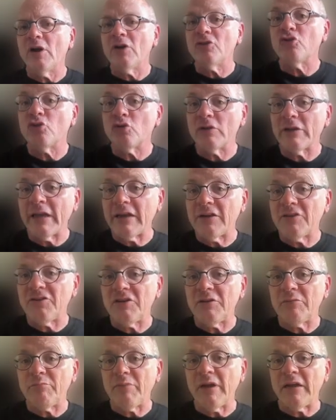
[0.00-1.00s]
on your
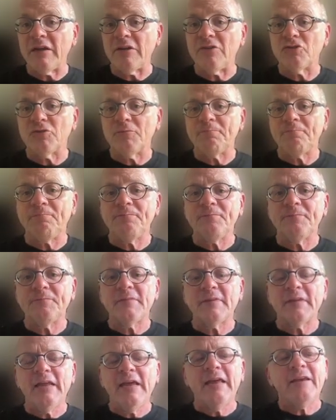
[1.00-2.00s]
LinkedIn page?
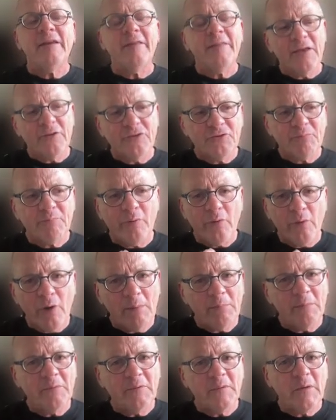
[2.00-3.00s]
Now that's
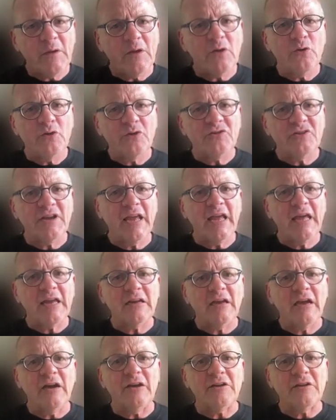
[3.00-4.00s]
probably going to
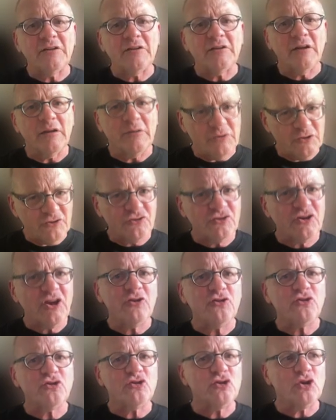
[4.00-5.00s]
get a
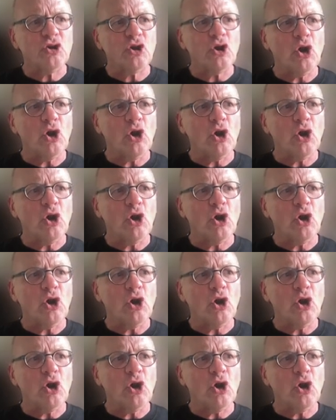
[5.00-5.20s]
discussion